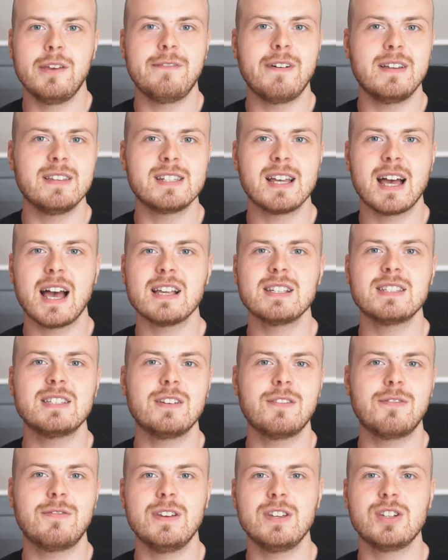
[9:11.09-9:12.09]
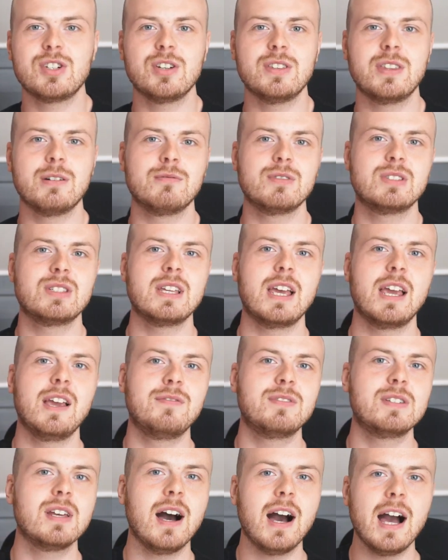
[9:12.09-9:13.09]
fantastic feature that will
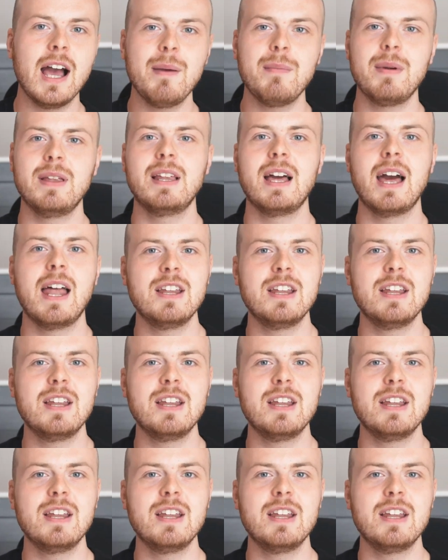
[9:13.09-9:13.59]
save time and